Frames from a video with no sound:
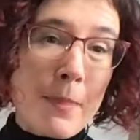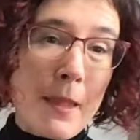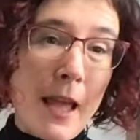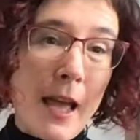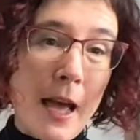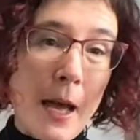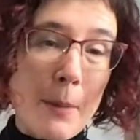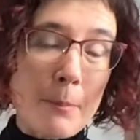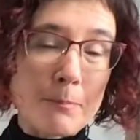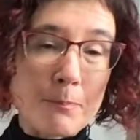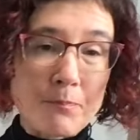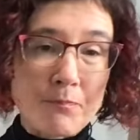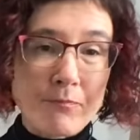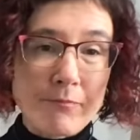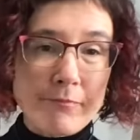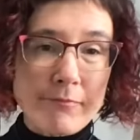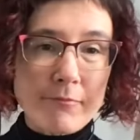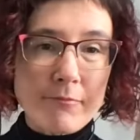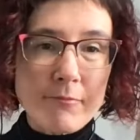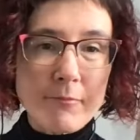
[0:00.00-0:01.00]
Um,
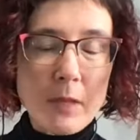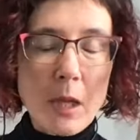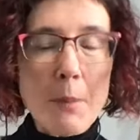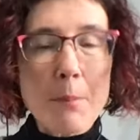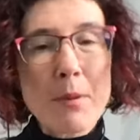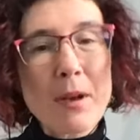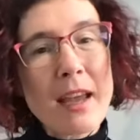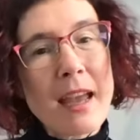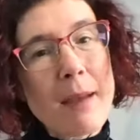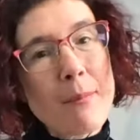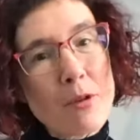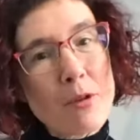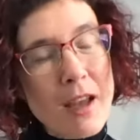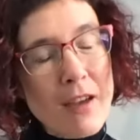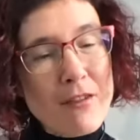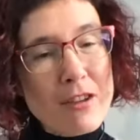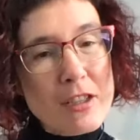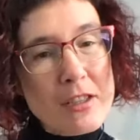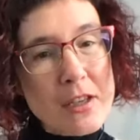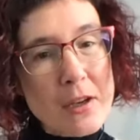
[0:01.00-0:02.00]
but I am going to
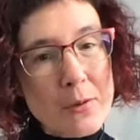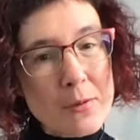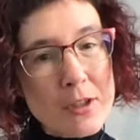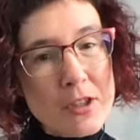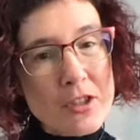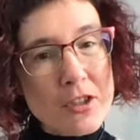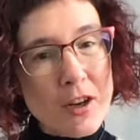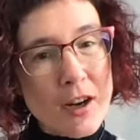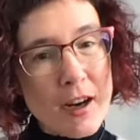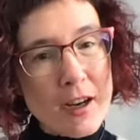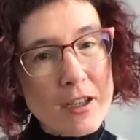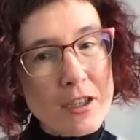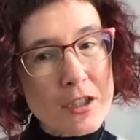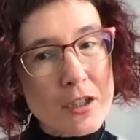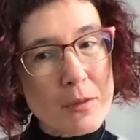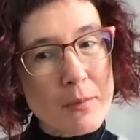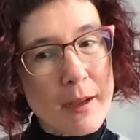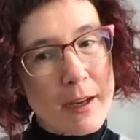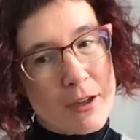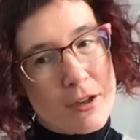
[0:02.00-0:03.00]
have a slow start
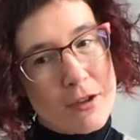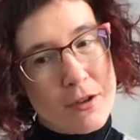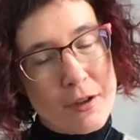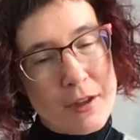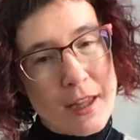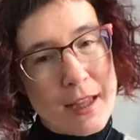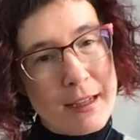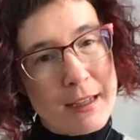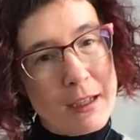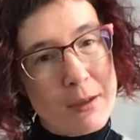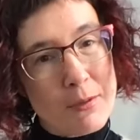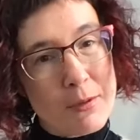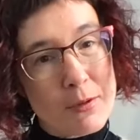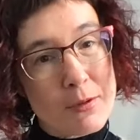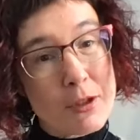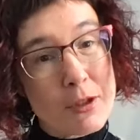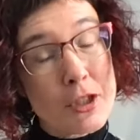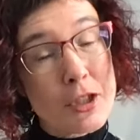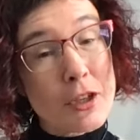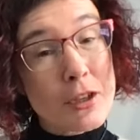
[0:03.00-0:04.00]
to make sure that anyone
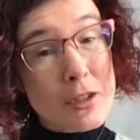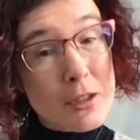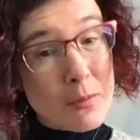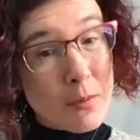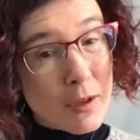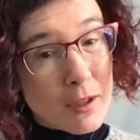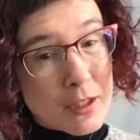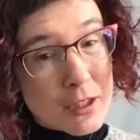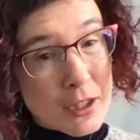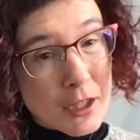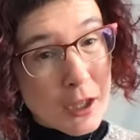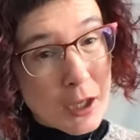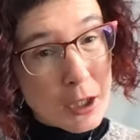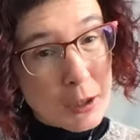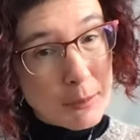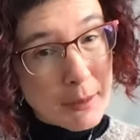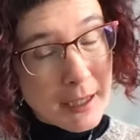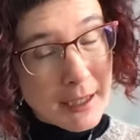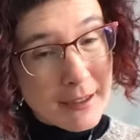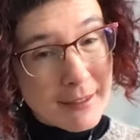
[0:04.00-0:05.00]
who does want to
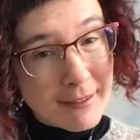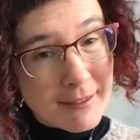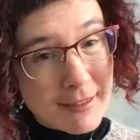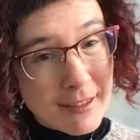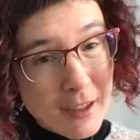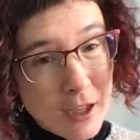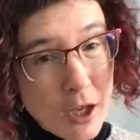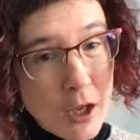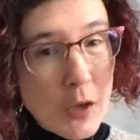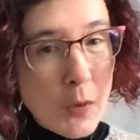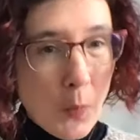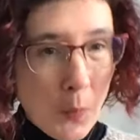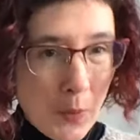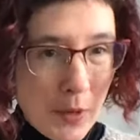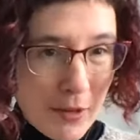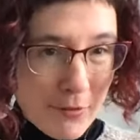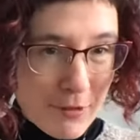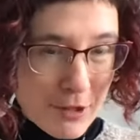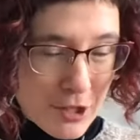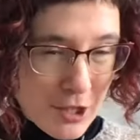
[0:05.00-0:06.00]
come in will
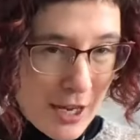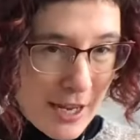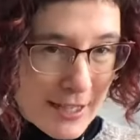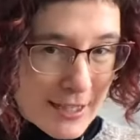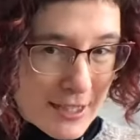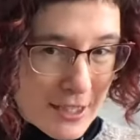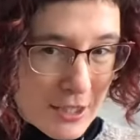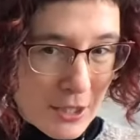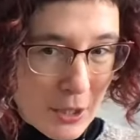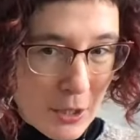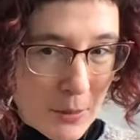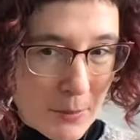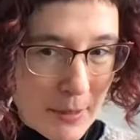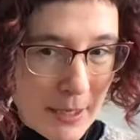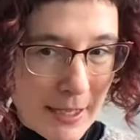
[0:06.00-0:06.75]
have a chance to come